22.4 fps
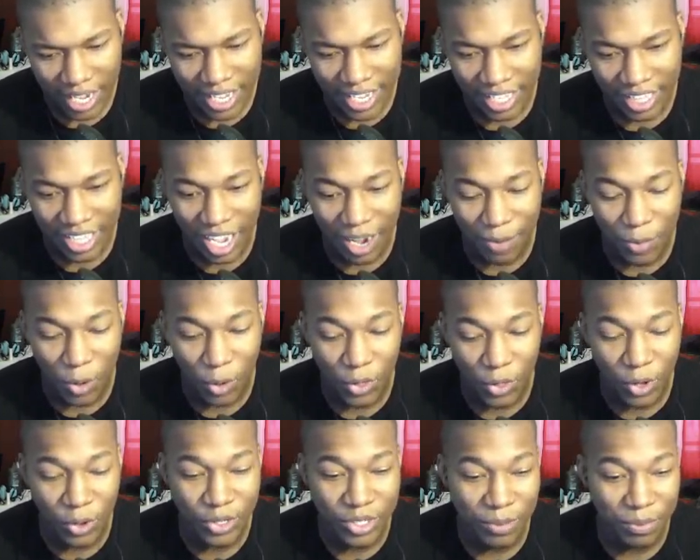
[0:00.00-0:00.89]
I can't lie,
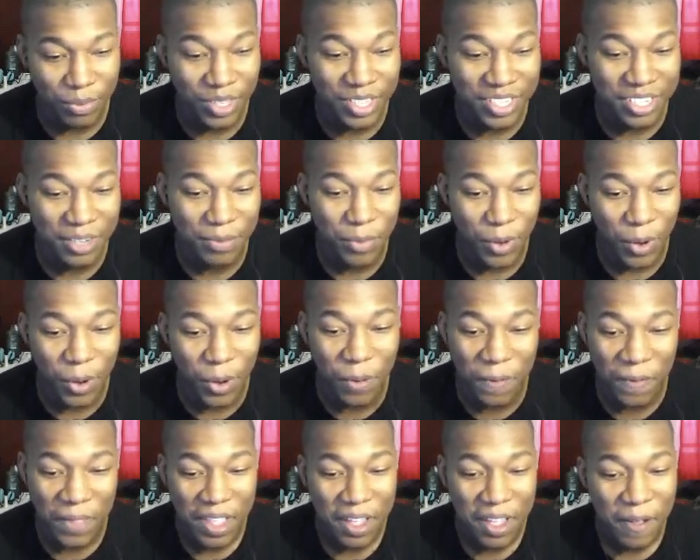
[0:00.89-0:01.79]
bro. Those, listen, bro.
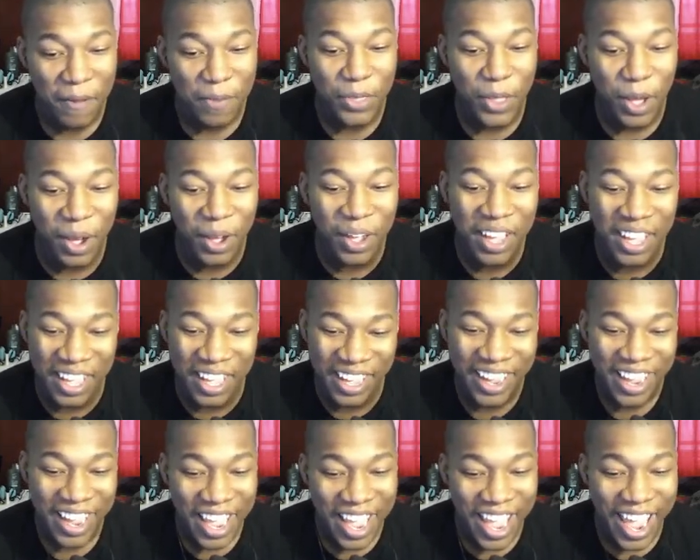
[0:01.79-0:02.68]

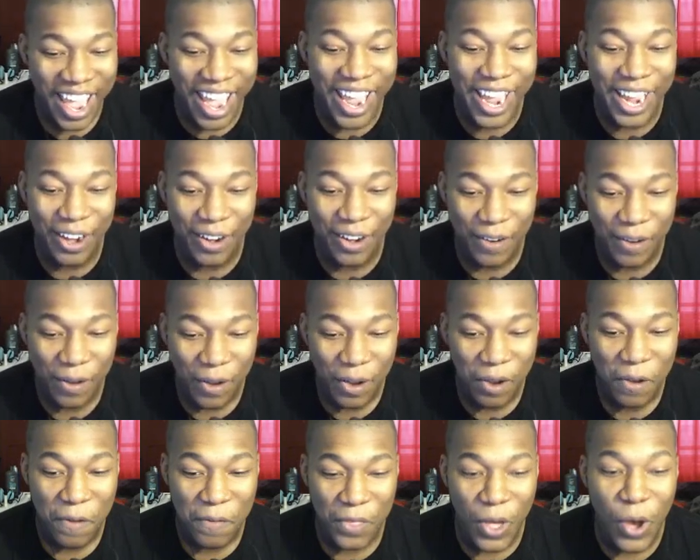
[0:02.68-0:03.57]
Hey,
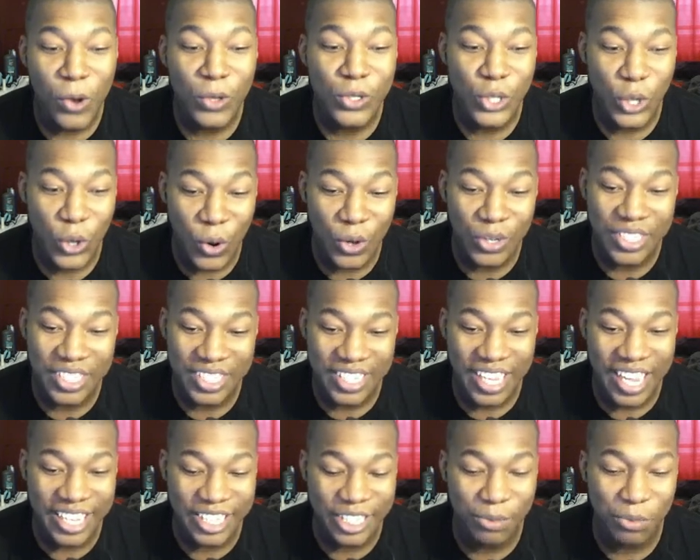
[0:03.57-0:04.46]
those
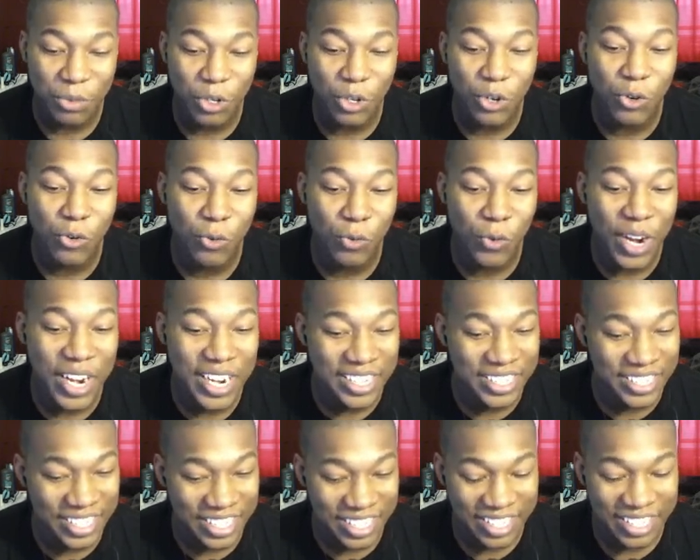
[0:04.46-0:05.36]
horses has some
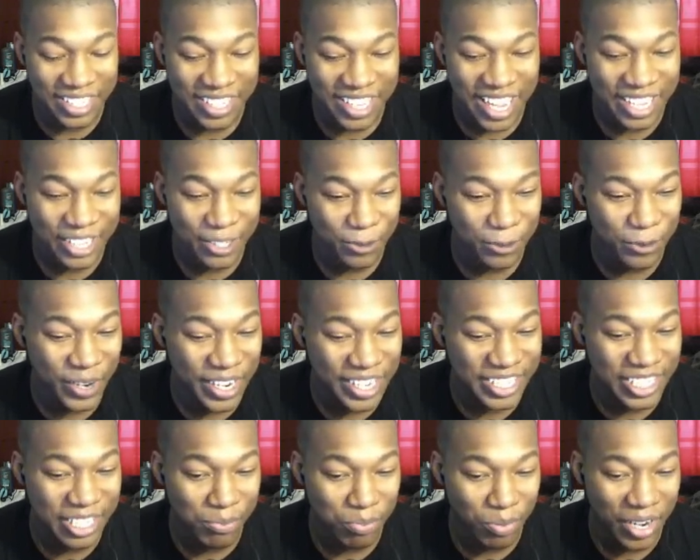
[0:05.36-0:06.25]
crazy
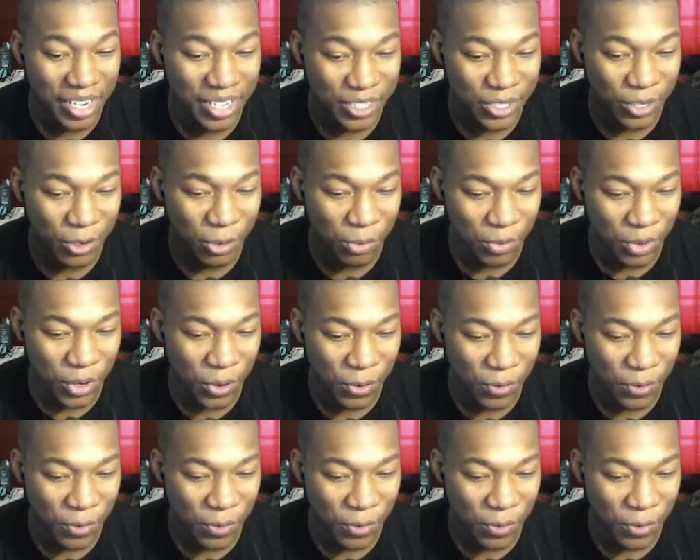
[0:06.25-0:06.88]
brakes on them,